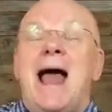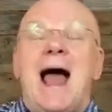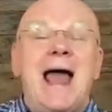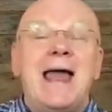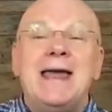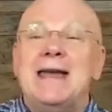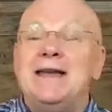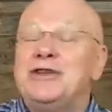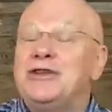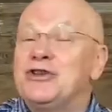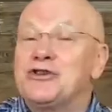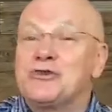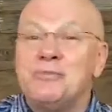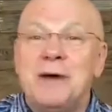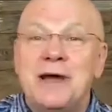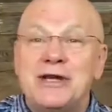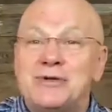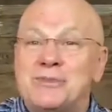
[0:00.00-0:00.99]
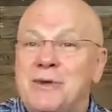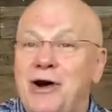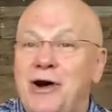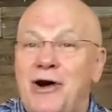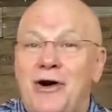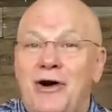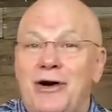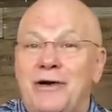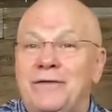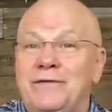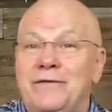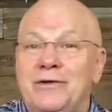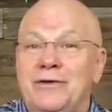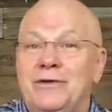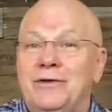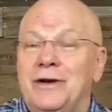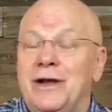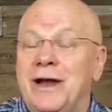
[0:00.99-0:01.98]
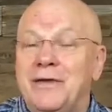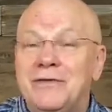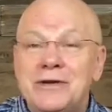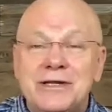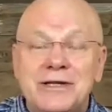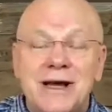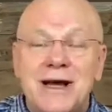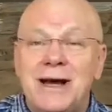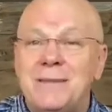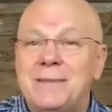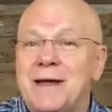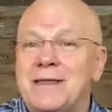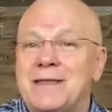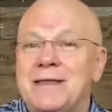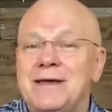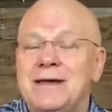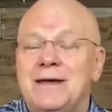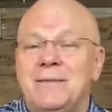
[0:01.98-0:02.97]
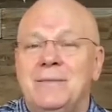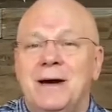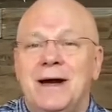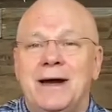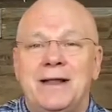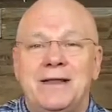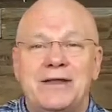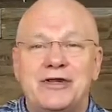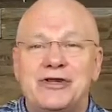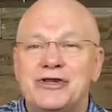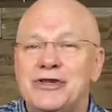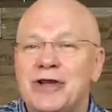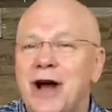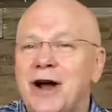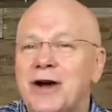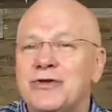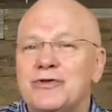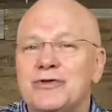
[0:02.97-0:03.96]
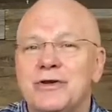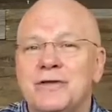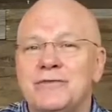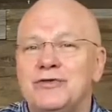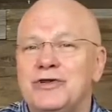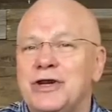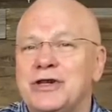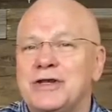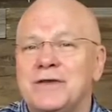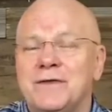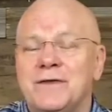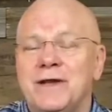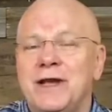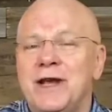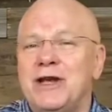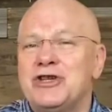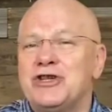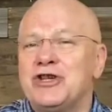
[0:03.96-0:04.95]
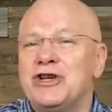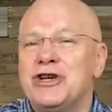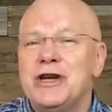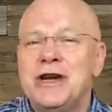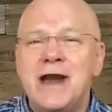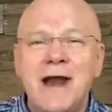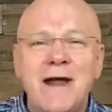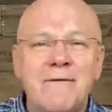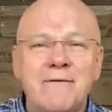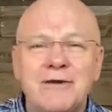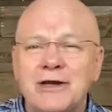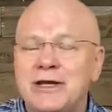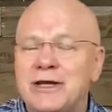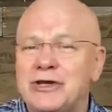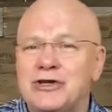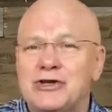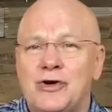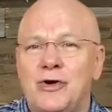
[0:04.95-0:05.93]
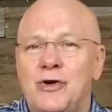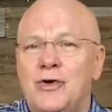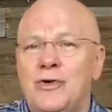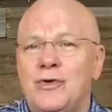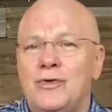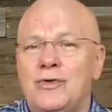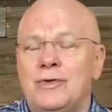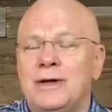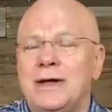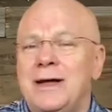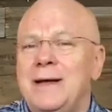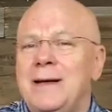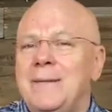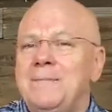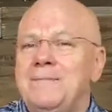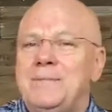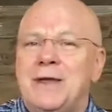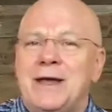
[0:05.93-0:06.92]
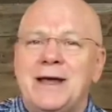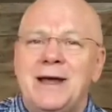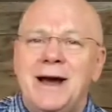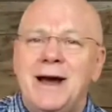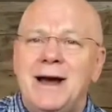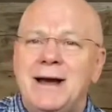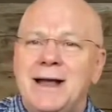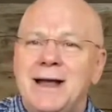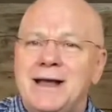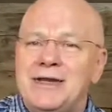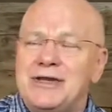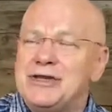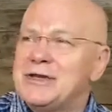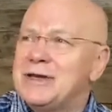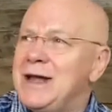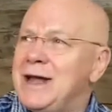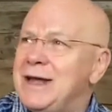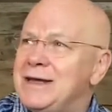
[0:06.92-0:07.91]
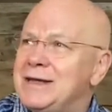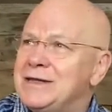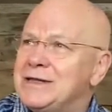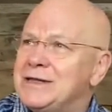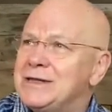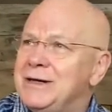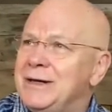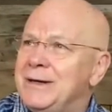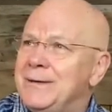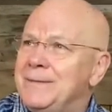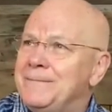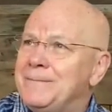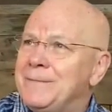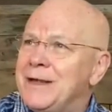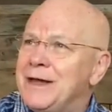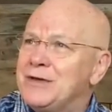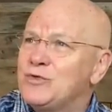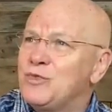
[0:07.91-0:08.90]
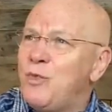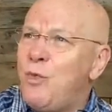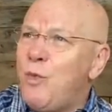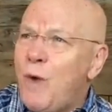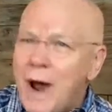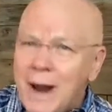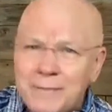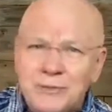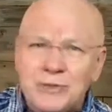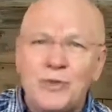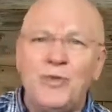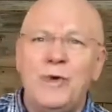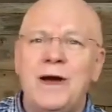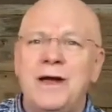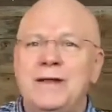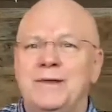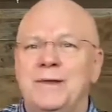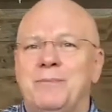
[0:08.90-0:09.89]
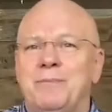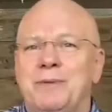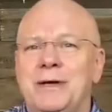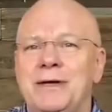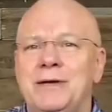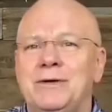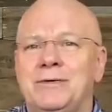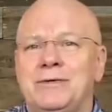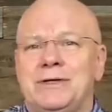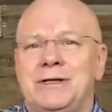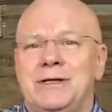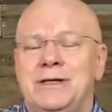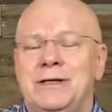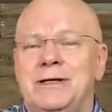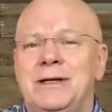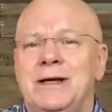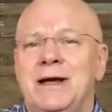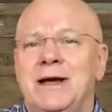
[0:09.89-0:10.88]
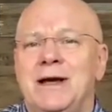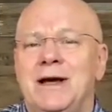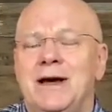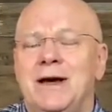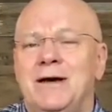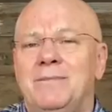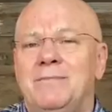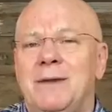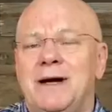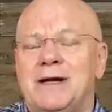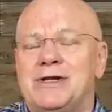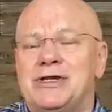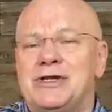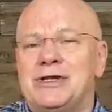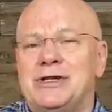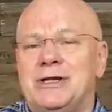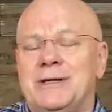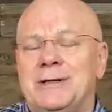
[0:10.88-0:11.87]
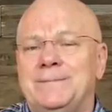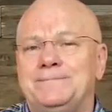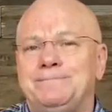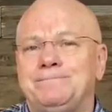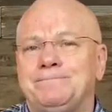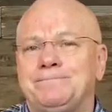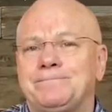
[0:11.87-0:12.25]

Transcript: It just makes my heart full every time I think about it. This doctrine of justification never gets old, that God has wiped away the penalty of my sin,